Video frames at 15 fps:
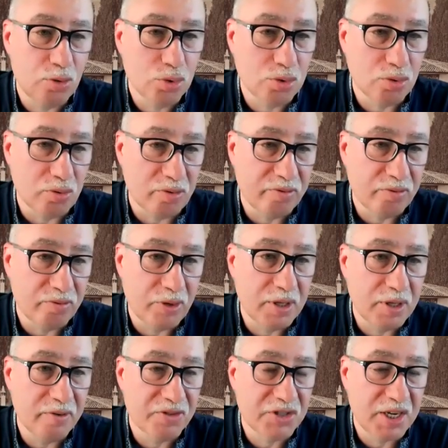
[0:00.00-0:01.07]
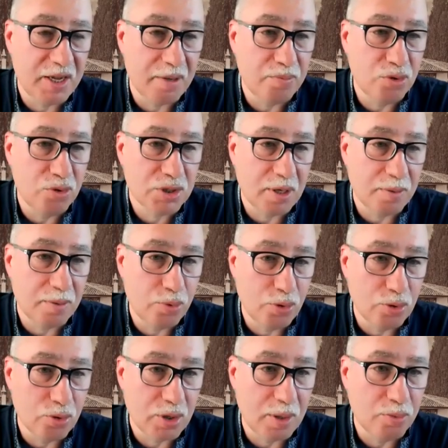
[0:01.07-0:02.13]
Soviet Union, they were
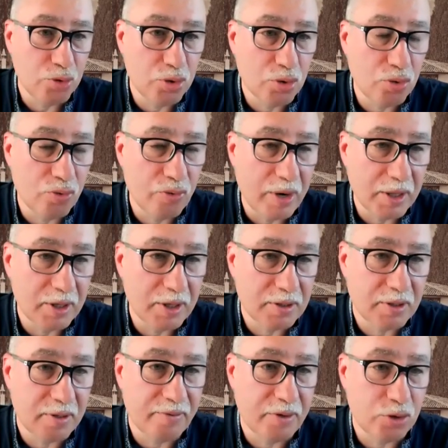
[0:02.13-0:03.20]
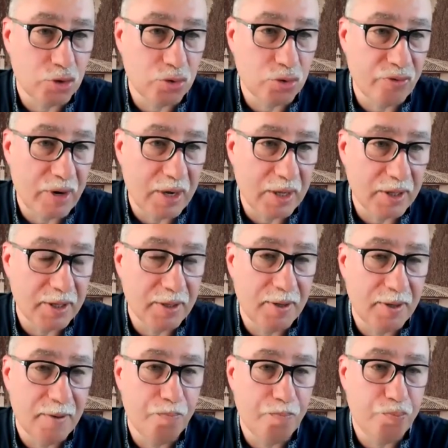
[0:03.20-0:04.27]
already communicating, befriending, and
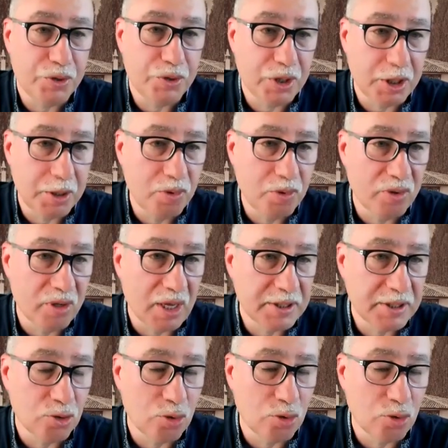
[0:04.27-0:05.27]
supporting each other.